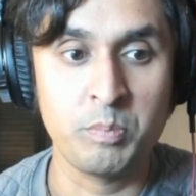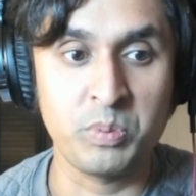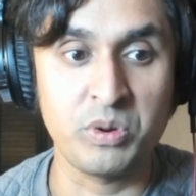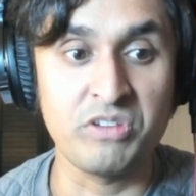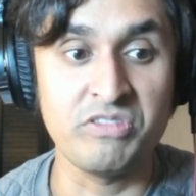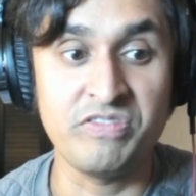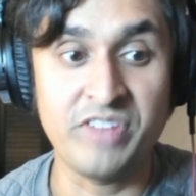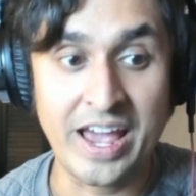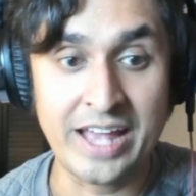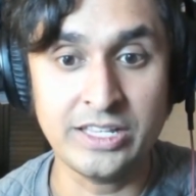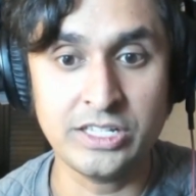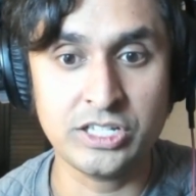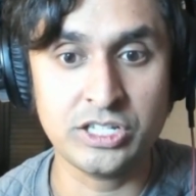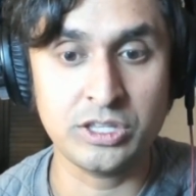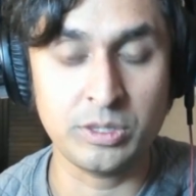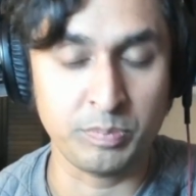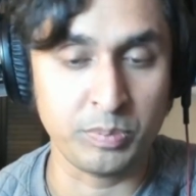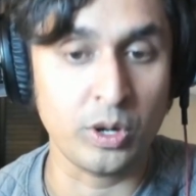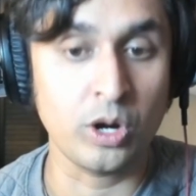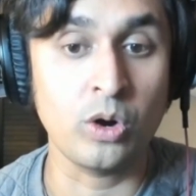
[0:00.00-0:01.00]

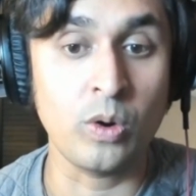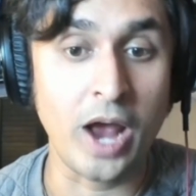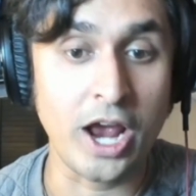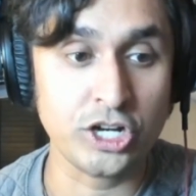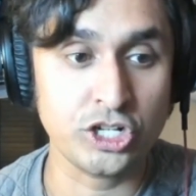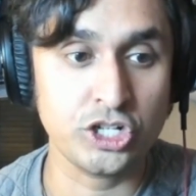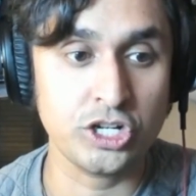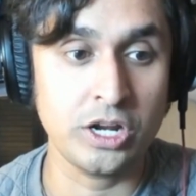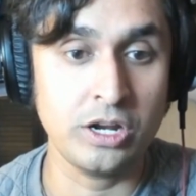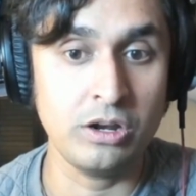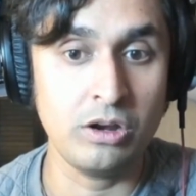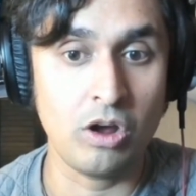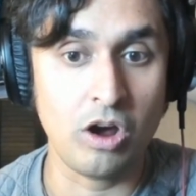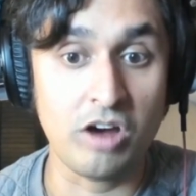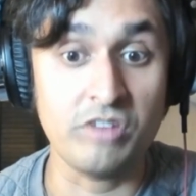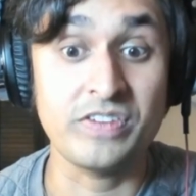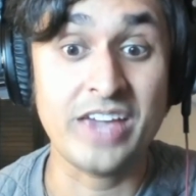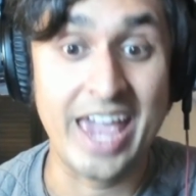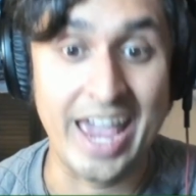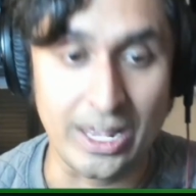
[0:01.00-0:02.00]
prevents the progression
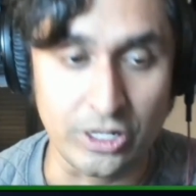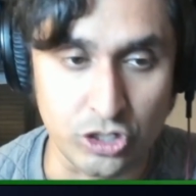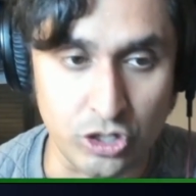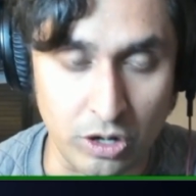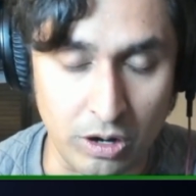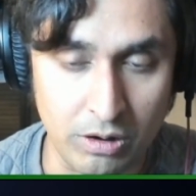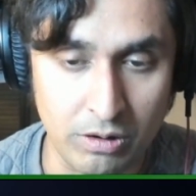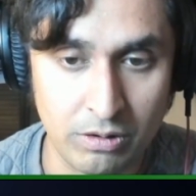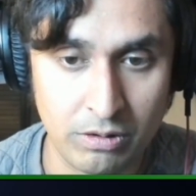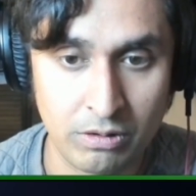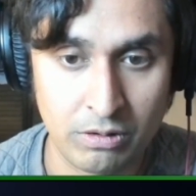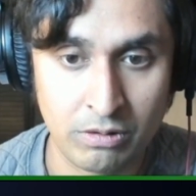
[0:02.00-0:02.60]
of cancer.